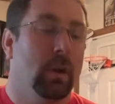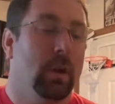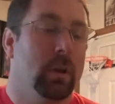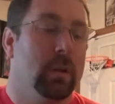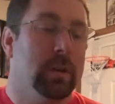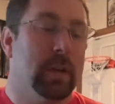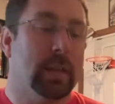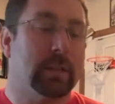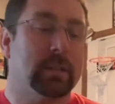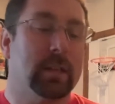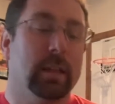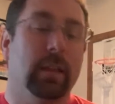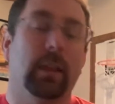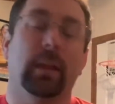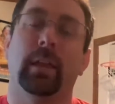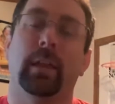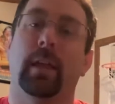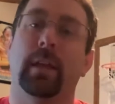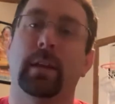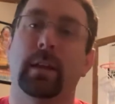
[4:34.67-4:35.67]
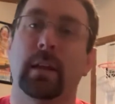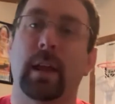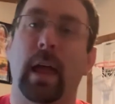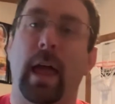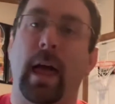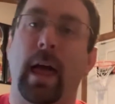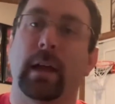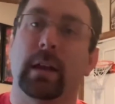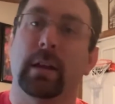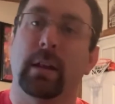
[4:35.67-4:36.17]
Next thing that they did
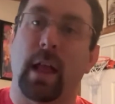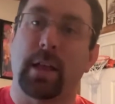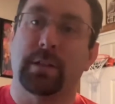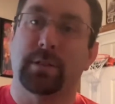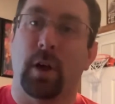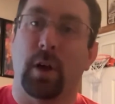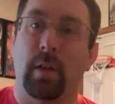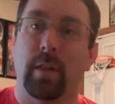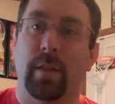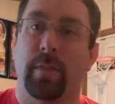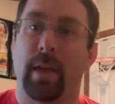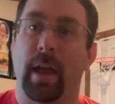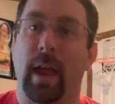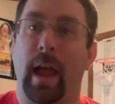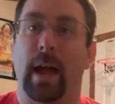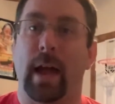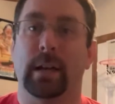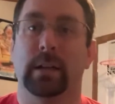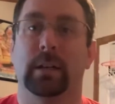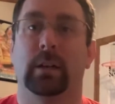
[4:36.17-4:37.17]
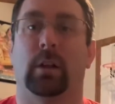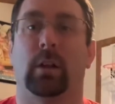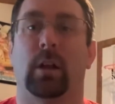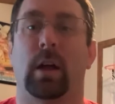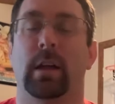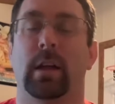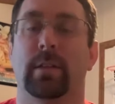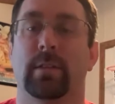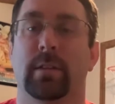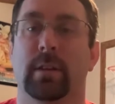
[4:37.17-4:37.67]
add, and I saw that they added a
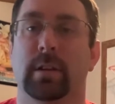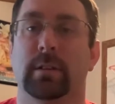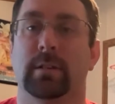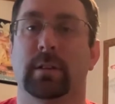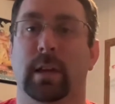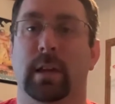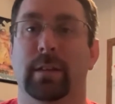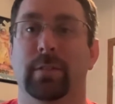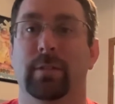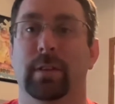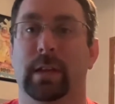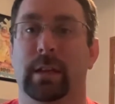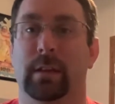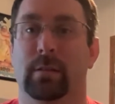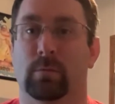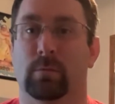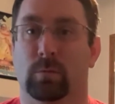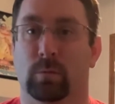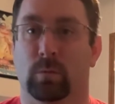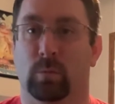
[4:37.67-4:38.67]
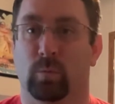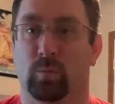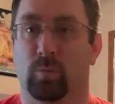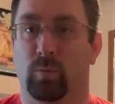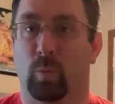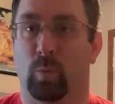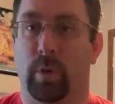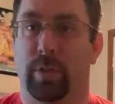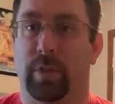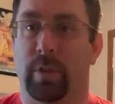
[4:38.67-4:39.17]
lot of these
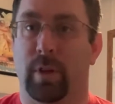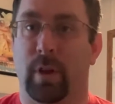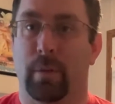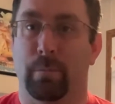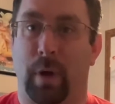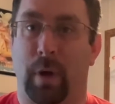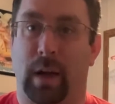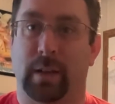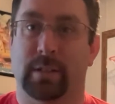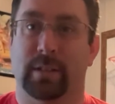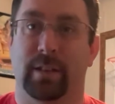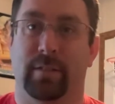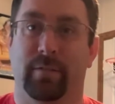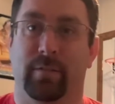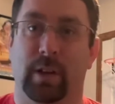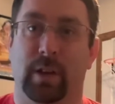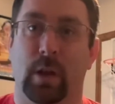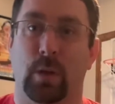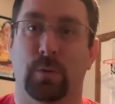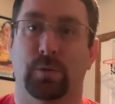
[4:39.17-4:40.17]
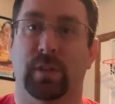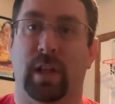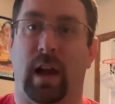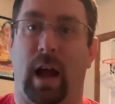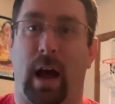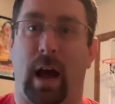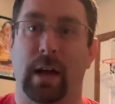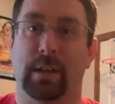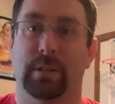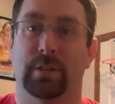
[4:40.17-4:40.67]
with the unboxing videos that
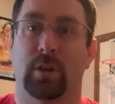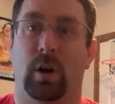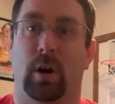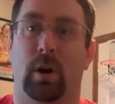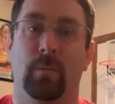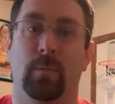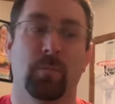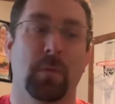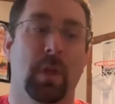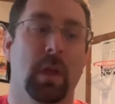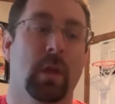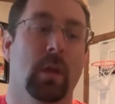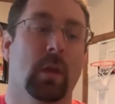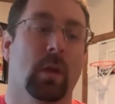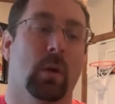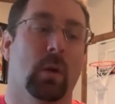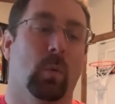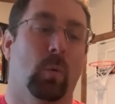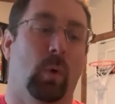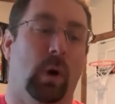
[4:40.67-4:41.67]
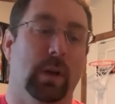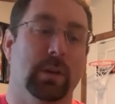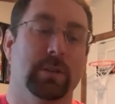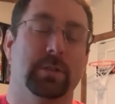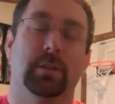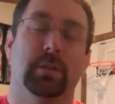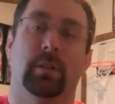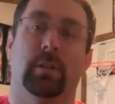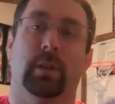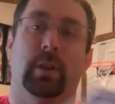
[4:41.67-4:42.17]
I saw,
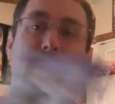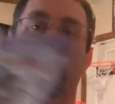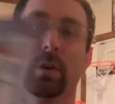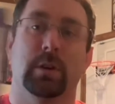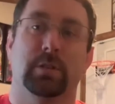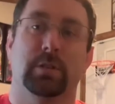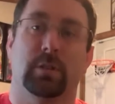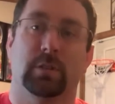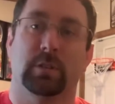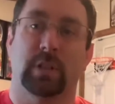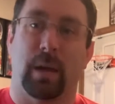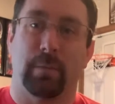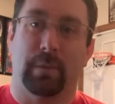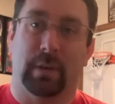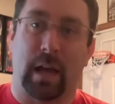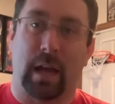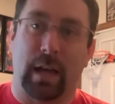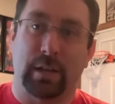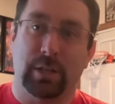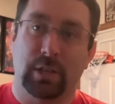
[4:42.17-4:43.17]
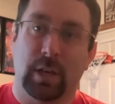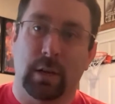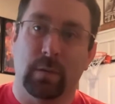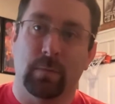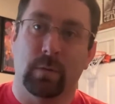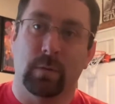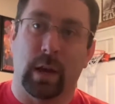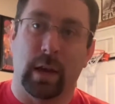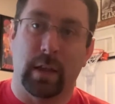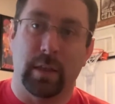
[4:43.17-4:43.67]
was the original
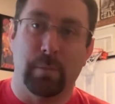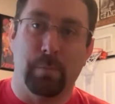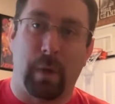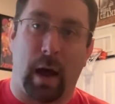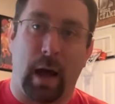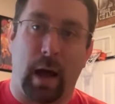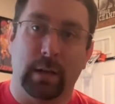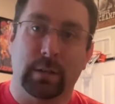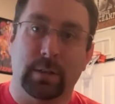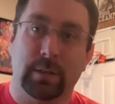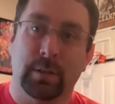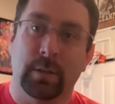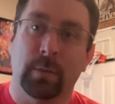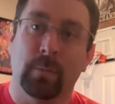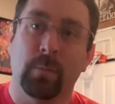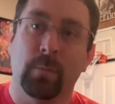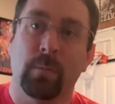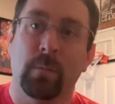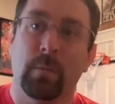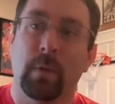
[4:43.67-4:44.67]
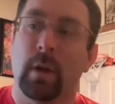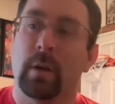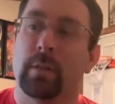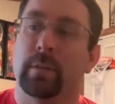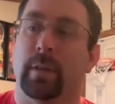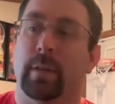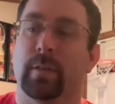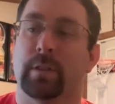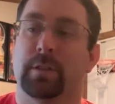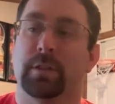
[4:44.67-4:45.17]
Tamagotchi in the box.
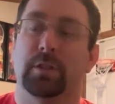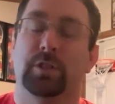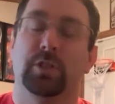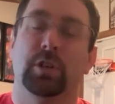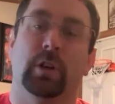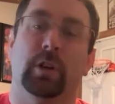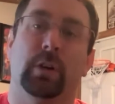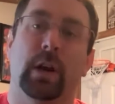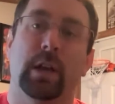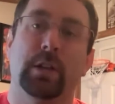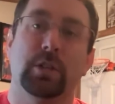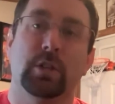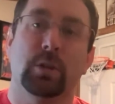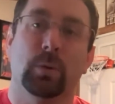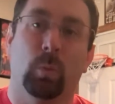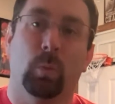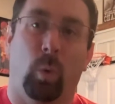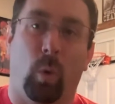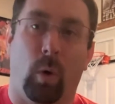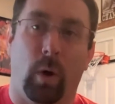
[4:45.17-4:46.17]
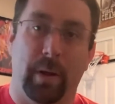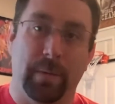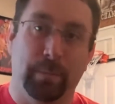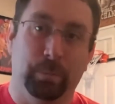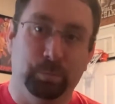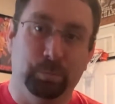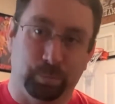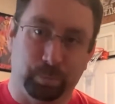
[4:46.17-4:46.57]
Now this is Generation 1.